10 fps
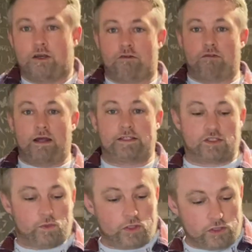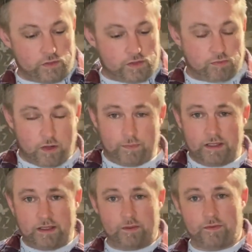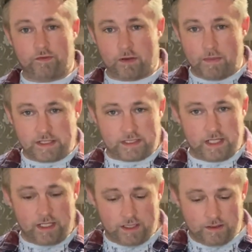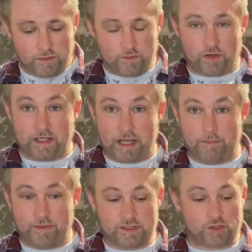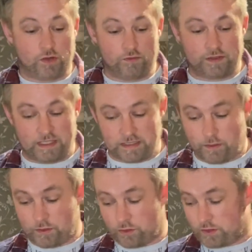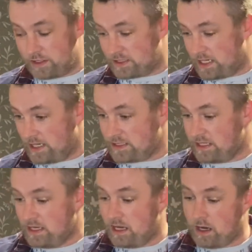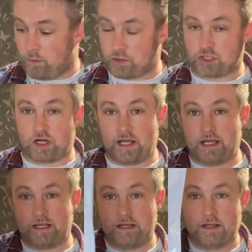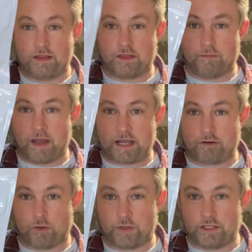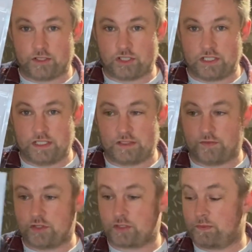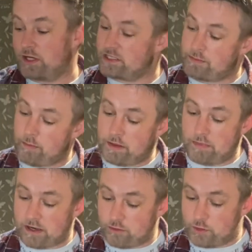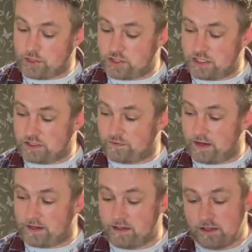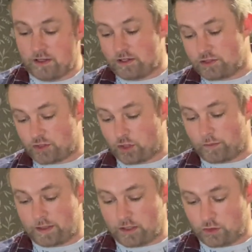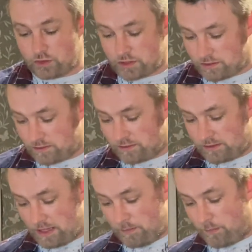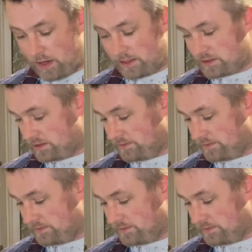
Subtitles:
Right, so we're going to do this properly. We've got a mess tin, we've got a camping stove because that's how I cook inside, and we're trying the macaroni and cheese first because I'm a big macaroni and cheese fan, so it'll be a good impact.